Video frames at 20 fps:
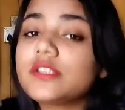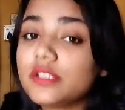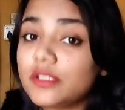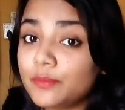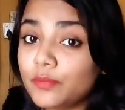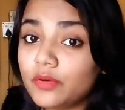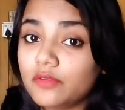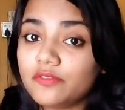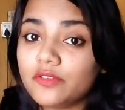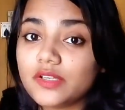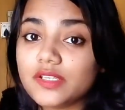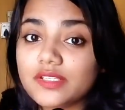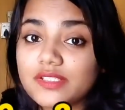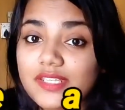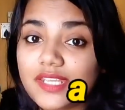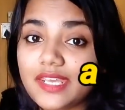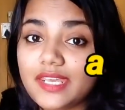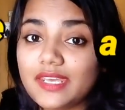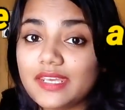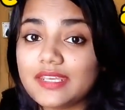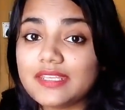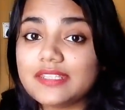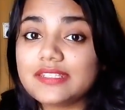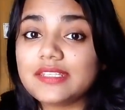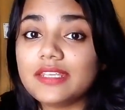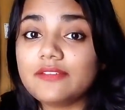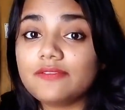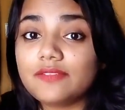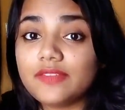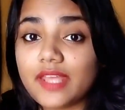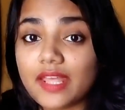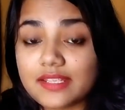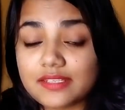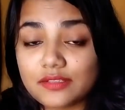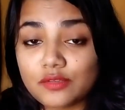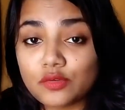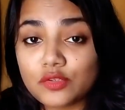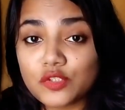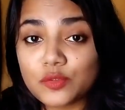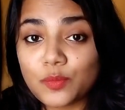So the book for today is If
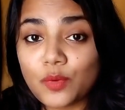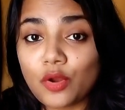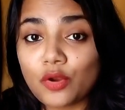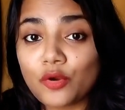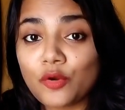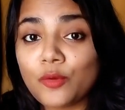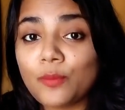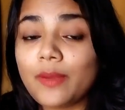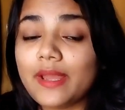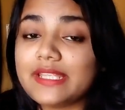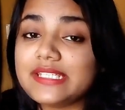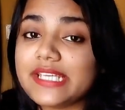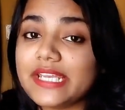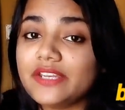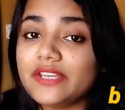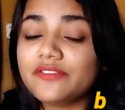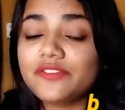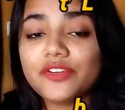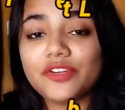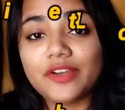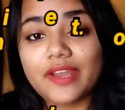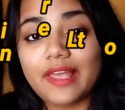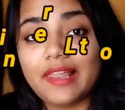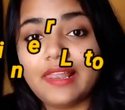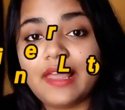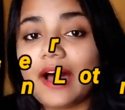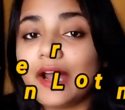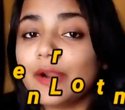There's No Tomorrow by Jennifer L.